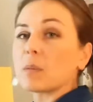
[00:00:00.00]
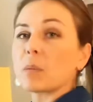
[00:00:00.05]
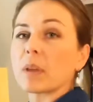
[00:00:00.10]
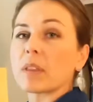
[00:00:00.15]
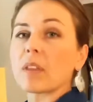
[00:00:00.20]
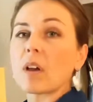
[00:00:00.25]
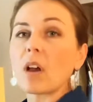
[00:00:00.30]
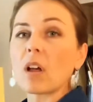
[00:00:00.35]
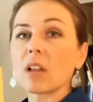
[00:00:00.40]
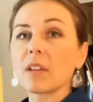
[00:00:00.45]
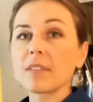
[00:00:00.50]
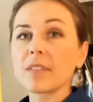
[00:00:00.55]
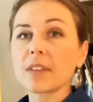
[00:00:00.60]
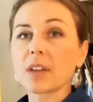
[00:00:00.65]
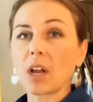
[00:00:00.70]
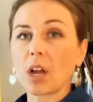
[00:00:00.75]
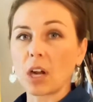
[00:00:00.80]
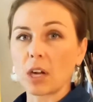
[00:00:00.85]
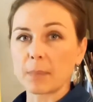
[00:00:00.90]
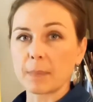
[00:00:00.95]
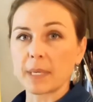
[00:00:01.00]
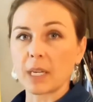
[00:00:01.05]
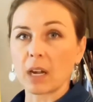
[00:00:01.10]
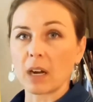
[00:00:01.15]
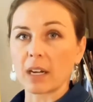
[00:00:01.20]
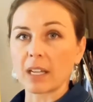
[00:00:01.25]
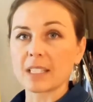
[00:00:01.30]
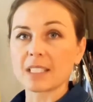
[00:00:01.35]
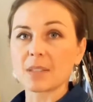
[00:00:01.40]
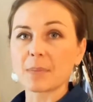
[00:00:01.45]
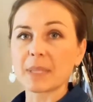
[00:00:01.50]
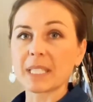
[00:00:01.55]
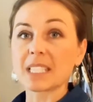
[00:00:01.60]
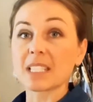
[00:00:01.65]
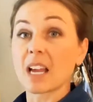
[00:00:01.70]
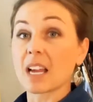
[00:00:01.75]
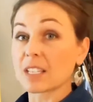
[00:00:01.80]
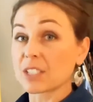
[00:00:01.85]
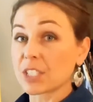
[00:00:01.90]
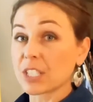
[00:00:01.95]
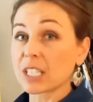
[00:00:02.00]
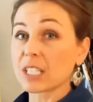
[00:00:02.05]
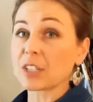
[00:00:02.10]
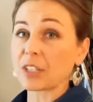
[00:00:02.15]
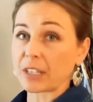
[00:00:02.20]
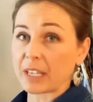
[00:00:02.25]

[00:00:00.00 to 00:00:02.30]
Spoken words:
with all of the carbon on it to be touching your